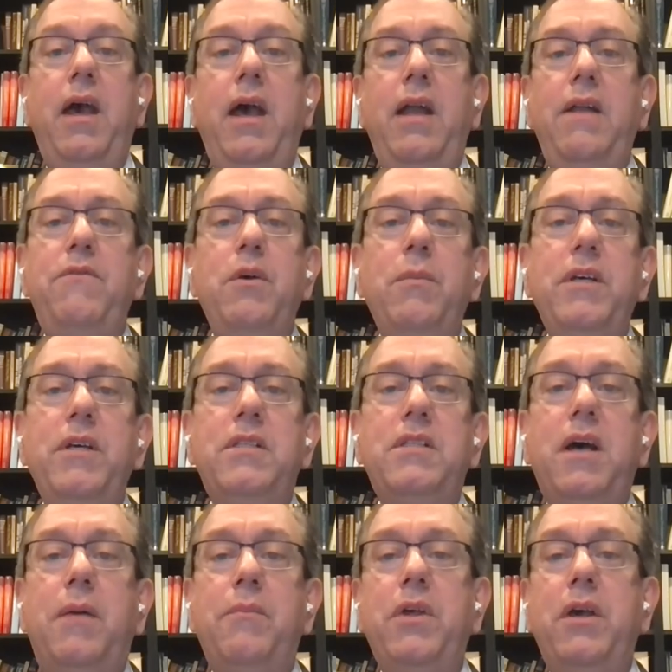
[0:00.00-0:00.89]
And if you
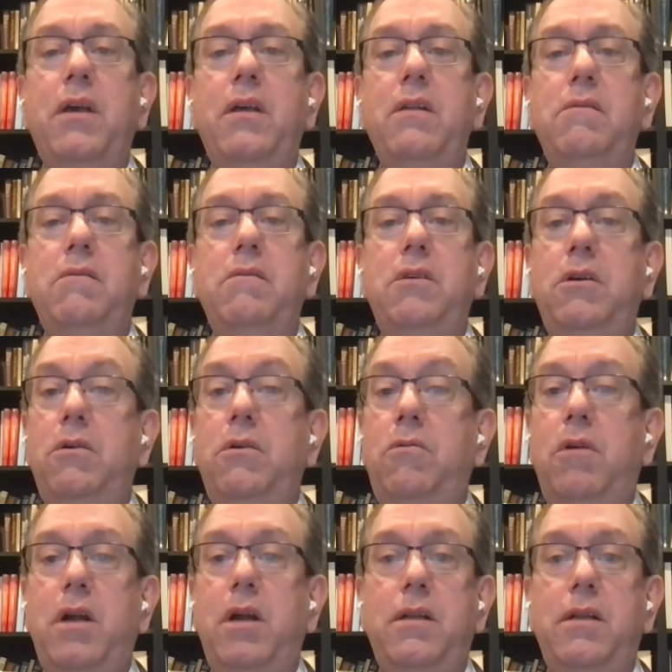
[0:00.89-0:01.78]
missed something and you
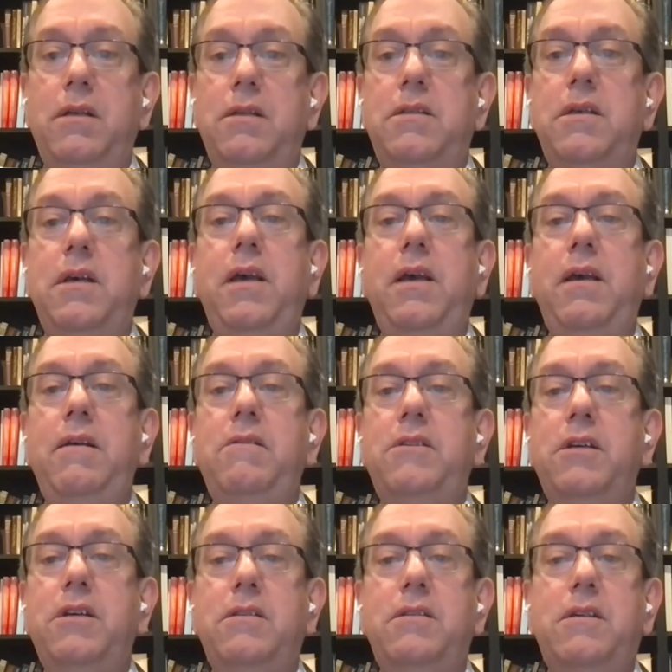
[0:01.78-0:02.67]
wanted to see,
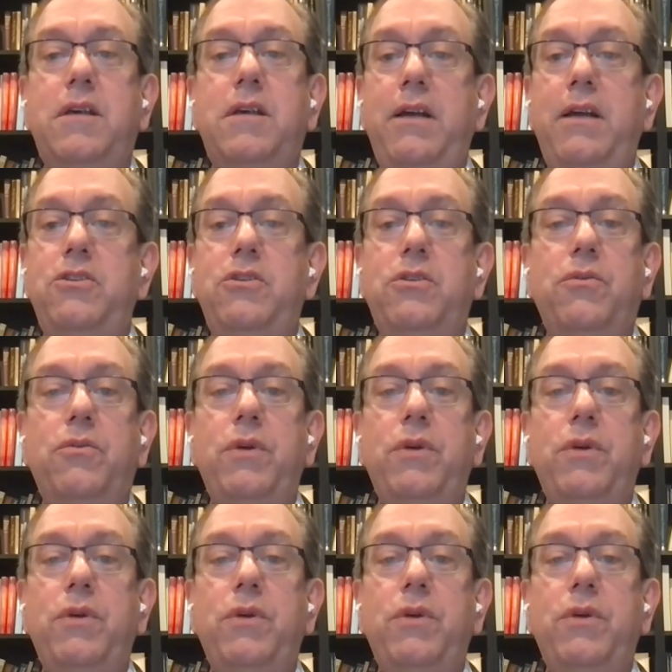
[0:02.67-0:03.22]
just catch